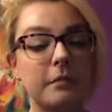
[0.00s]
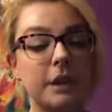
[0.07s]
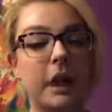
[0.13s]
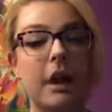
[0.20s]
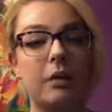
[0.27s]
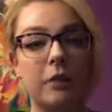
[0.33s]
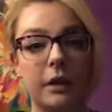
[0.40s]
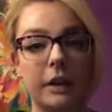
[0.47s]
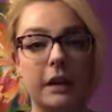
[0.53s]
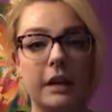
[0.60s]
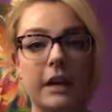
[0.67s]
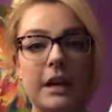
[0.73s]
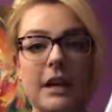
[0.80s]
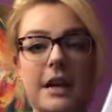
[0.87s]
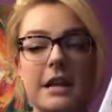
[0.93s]
I really
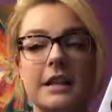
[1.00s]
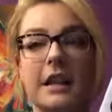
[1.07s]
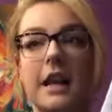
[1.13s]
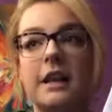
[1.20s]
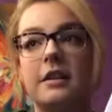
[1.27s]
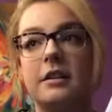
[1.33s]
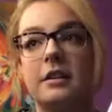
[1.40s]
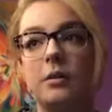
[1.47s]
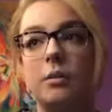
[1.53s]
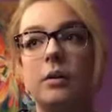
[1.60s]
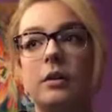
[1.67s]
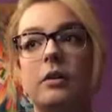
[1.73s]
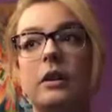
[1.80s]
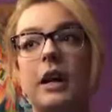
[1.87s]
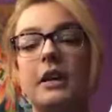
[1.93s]
liked the
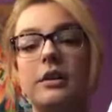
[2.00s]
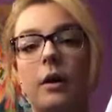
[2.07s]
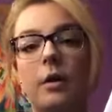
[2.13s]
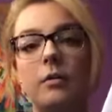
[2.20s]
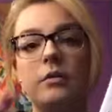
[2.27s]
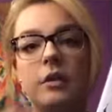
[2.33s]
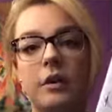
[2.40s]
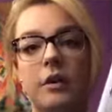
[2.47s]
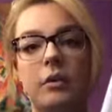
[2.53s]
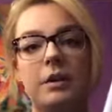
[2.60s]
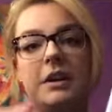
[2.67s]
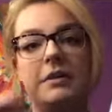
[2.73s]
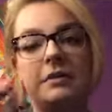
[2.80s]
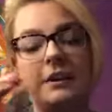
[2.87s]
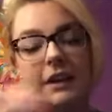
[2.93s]
world I don't know
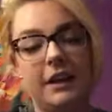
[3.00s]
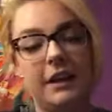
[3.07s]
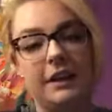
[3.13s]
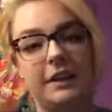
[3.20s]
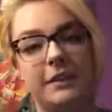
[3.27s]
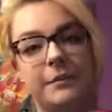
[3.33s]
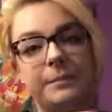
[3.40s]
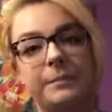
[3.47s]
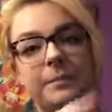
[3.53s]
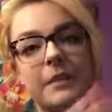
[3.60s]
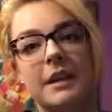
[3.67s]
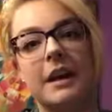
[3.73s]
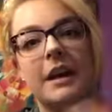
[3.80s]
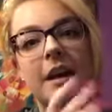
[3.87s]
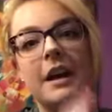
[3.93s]
if the
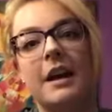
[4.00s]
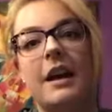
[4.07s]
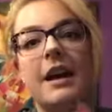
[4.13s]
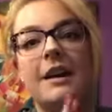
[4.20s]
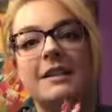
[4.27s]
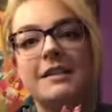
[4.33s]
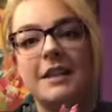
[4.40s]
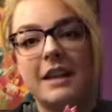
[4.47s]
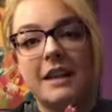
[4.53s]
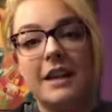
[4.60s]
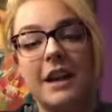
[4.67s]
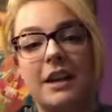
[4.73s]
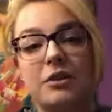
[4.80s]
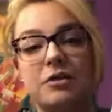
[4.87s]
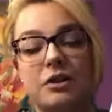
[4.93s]

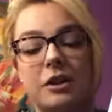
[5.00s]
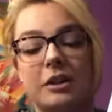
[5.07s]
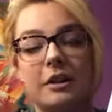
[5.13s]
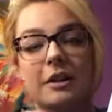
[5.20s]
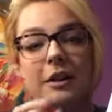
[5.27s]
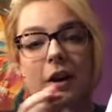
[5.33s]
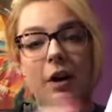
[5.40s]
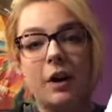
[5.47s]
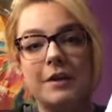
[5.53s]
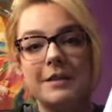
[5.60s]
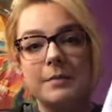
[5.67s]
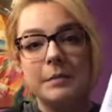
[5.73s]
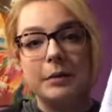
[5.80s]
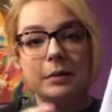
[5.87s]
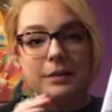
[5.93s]
psychiatric
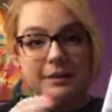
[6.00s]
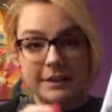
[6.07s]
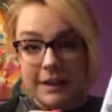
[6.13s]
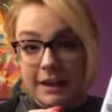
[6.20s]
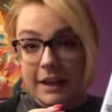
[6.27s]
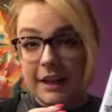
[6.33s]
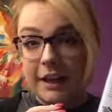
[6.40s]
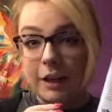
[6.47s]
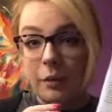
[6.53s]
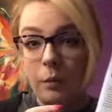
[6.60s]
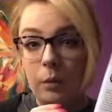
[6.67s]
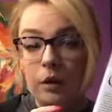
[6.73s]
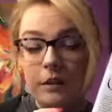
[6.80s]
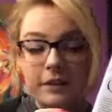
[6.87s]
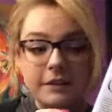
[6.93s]
hospital setting
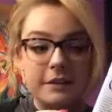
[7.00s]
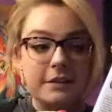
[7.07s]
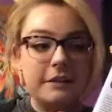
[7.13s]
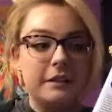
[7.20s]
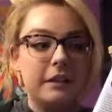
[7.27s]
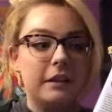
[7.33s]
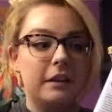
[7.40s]
was